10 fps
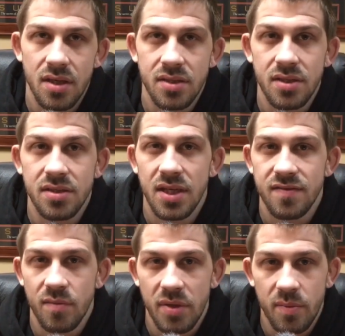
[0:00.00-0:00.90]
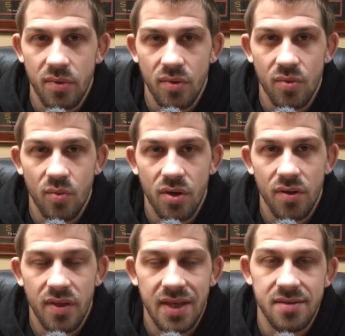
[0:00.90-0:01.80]
successful people, and what are
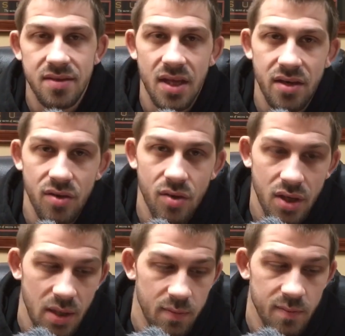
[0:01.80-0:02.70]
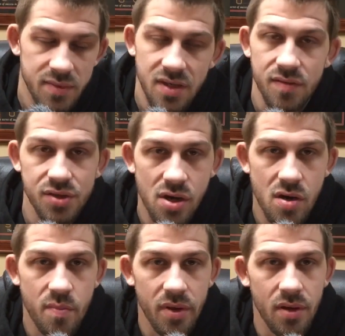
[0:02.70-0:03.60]
the things that they do to keep themselves
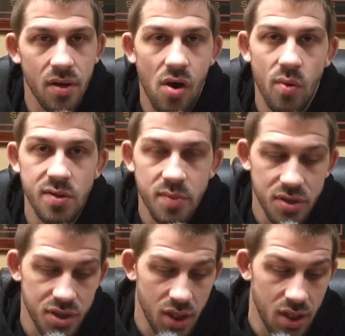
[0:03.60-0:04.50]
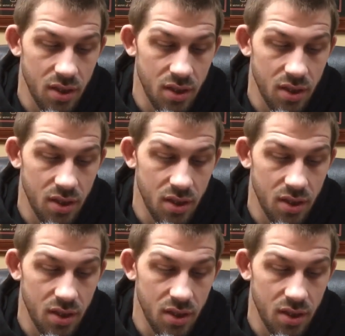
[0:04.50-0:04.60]
sharp and always pushing,